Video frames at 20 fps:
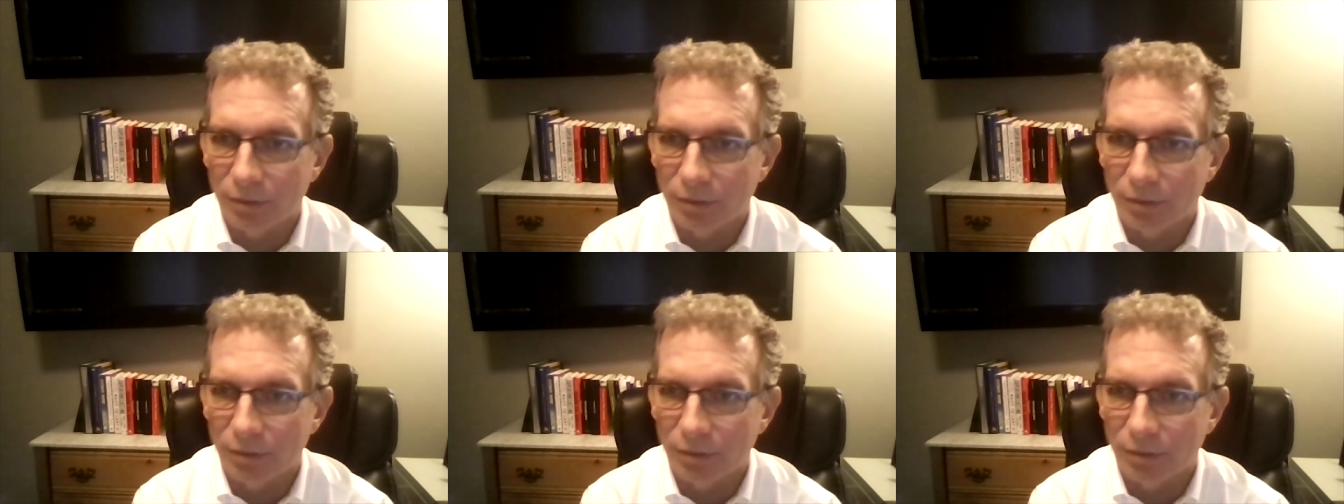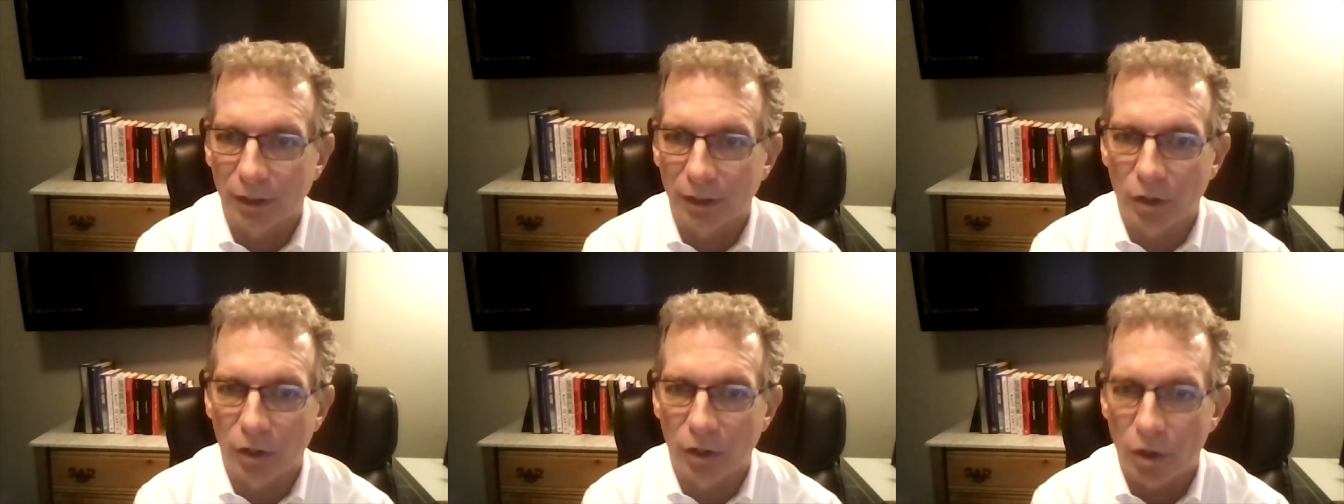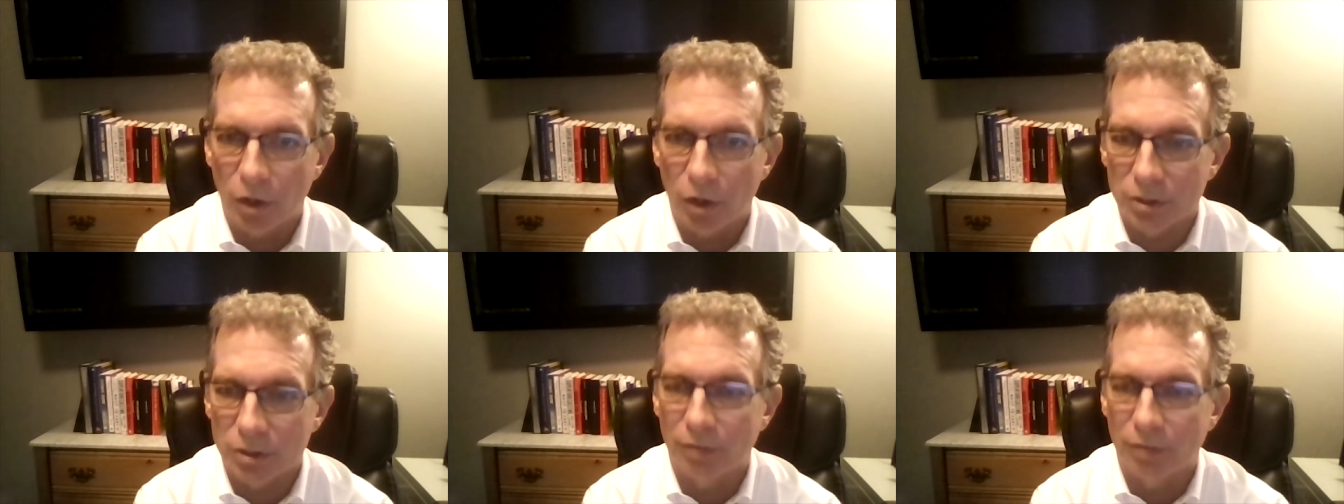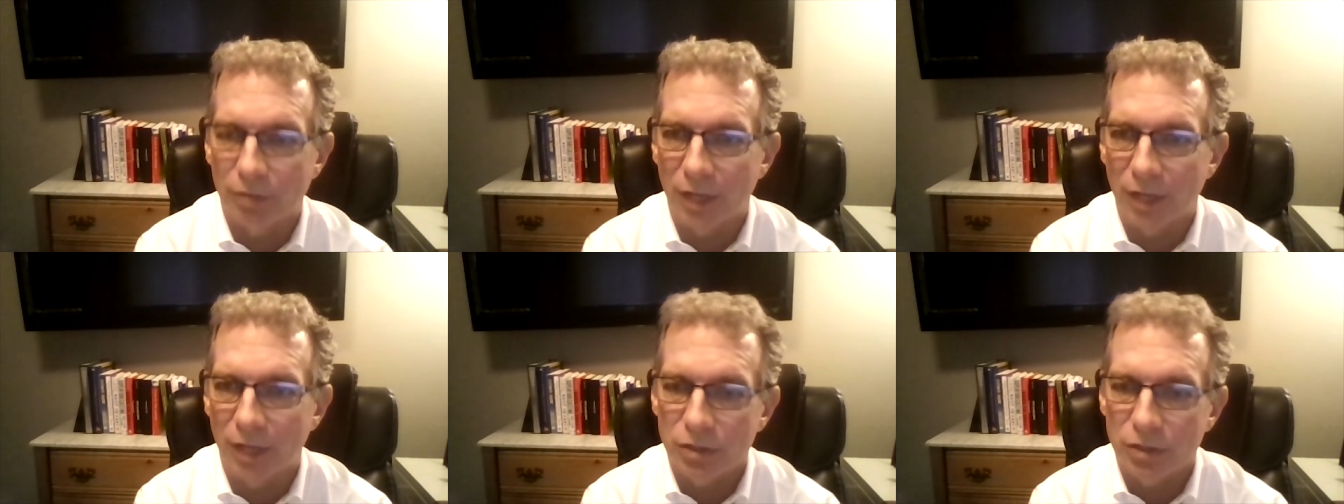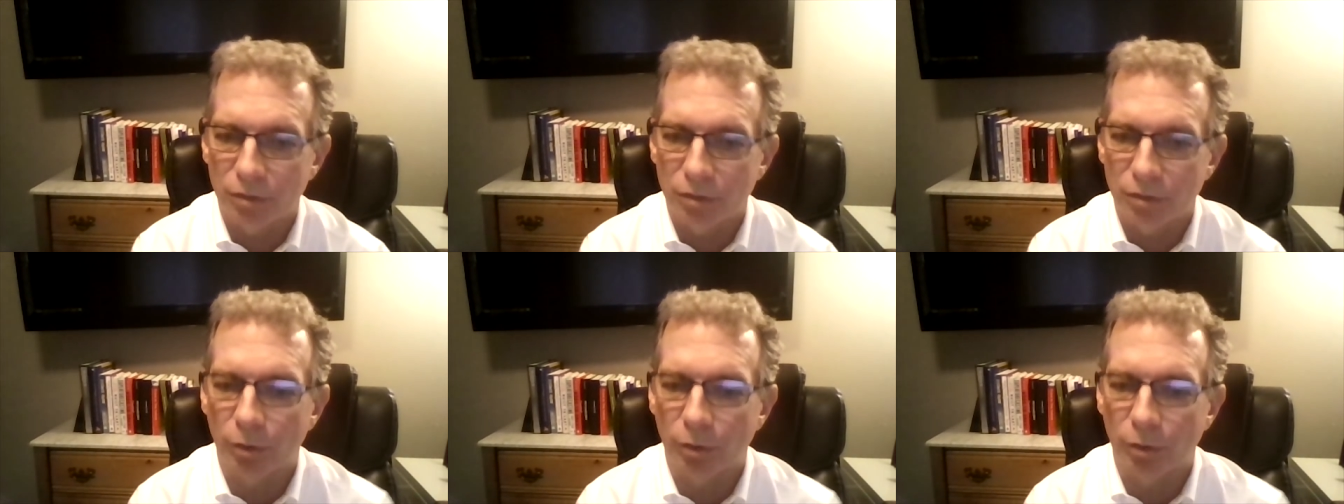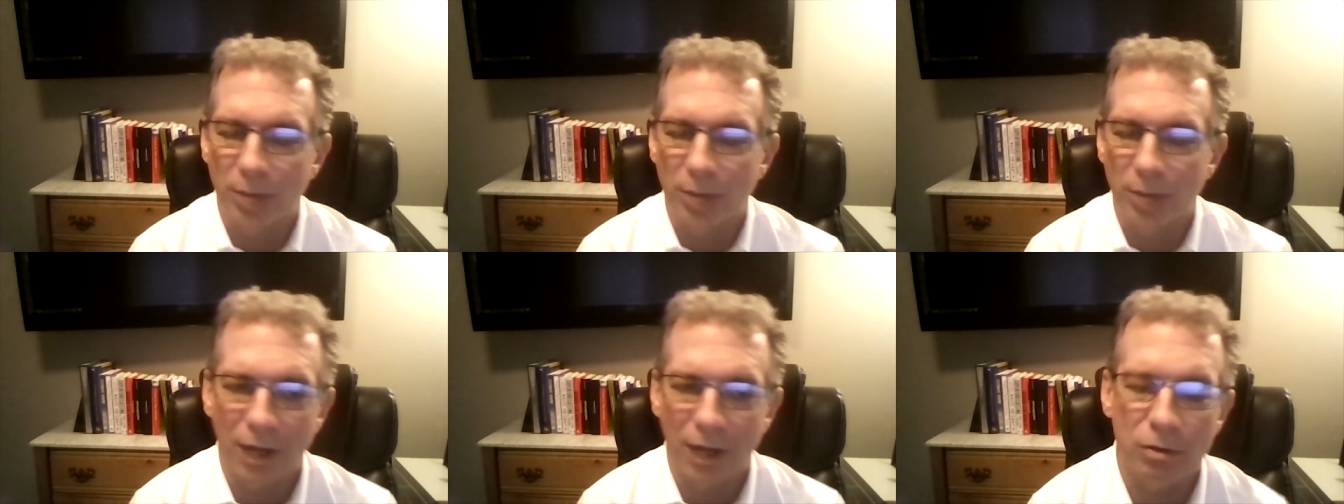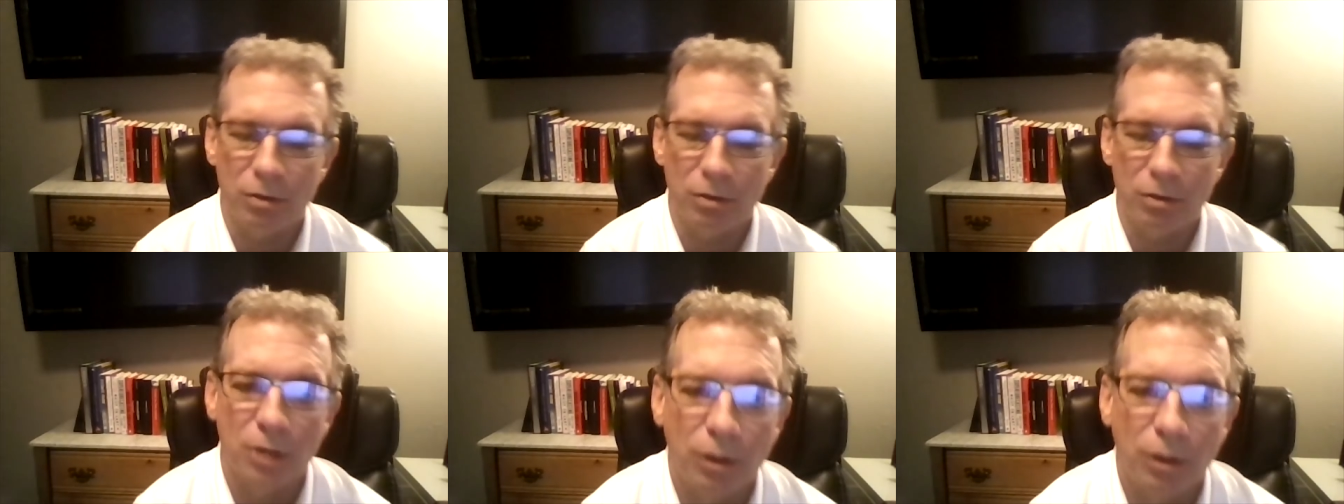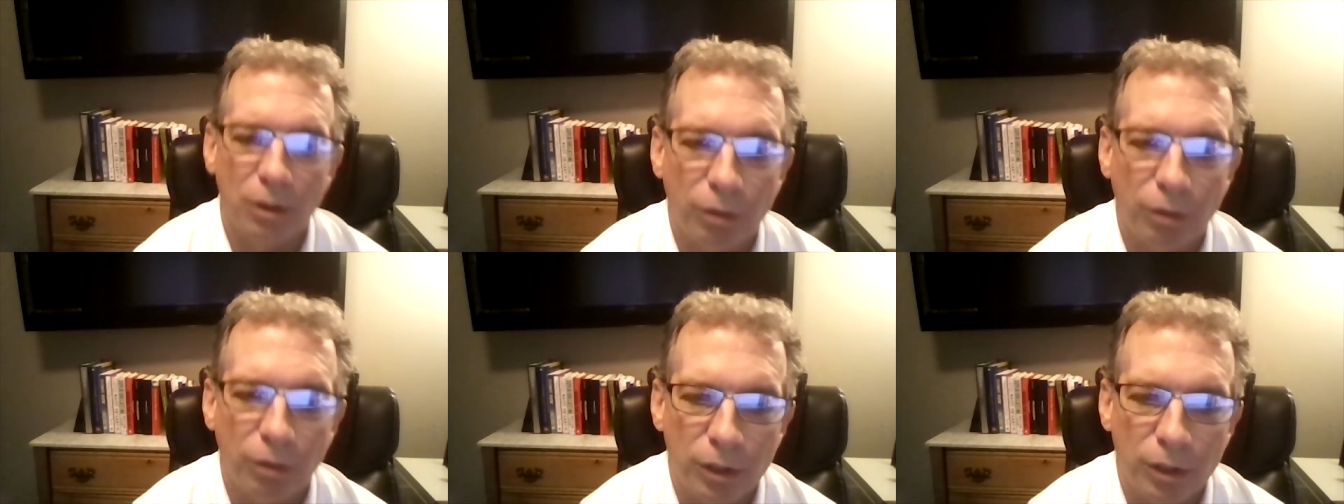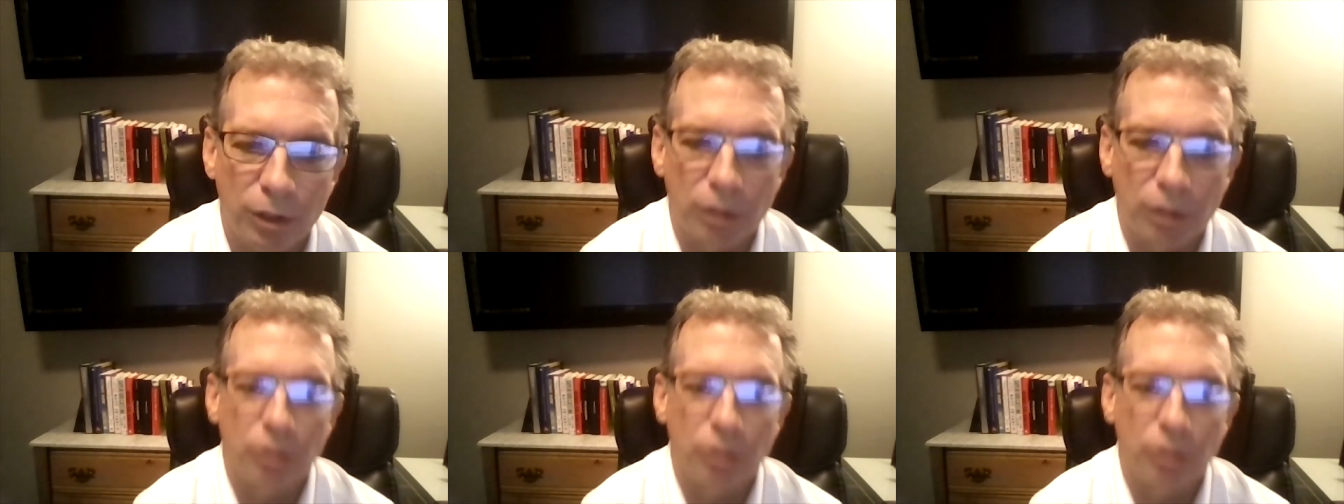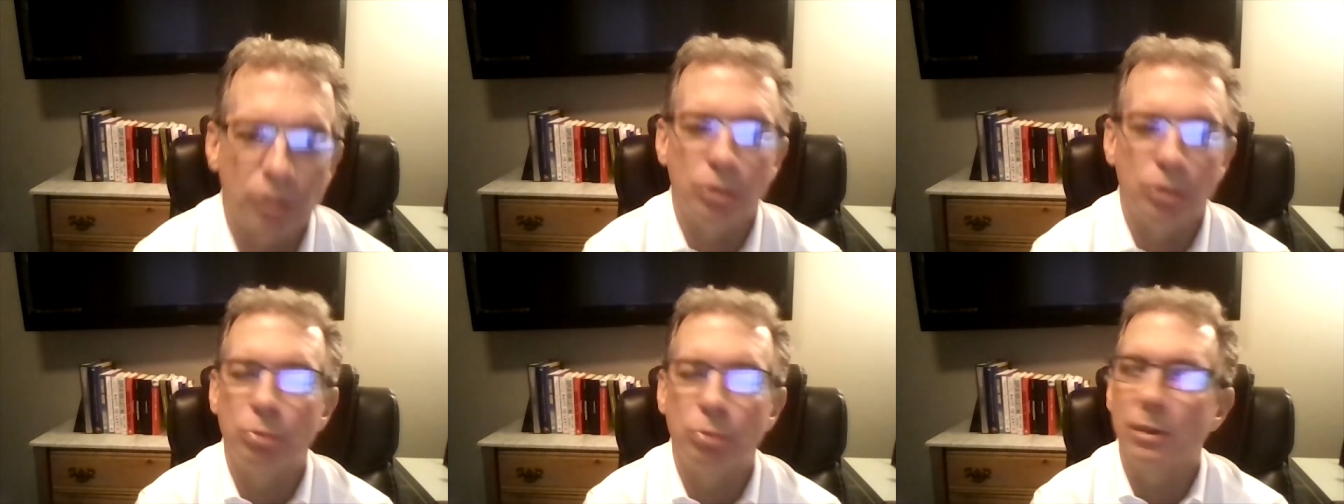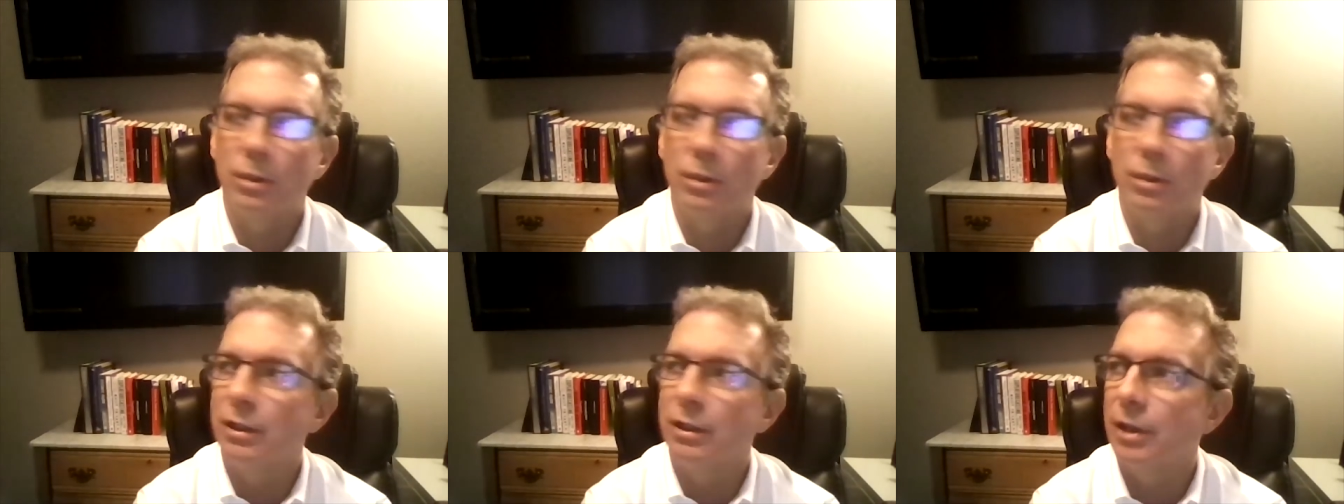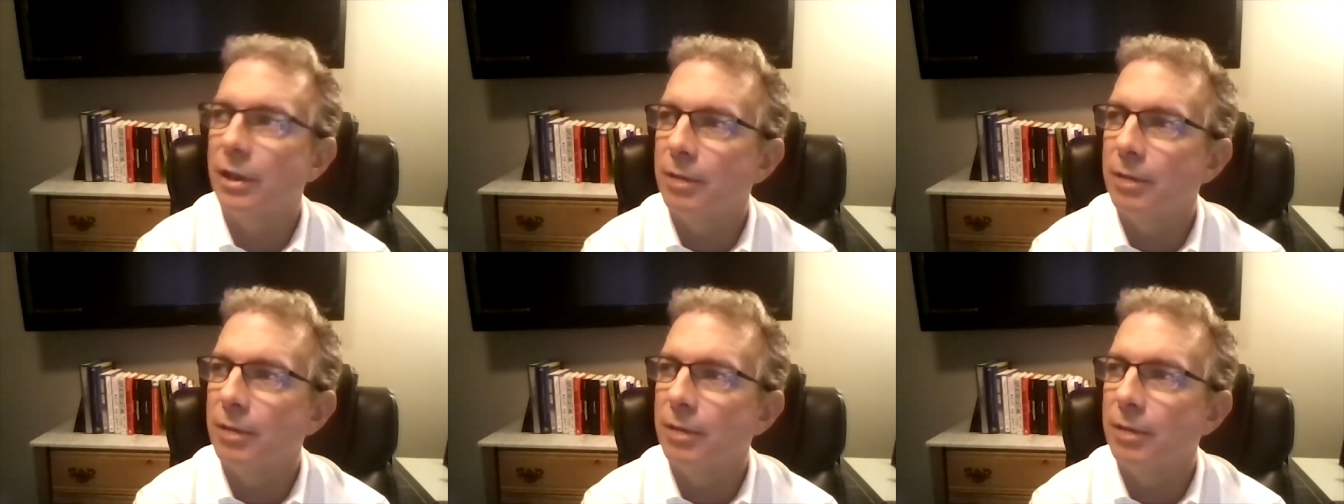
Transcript: Find a causative nature for a pattern, then you can,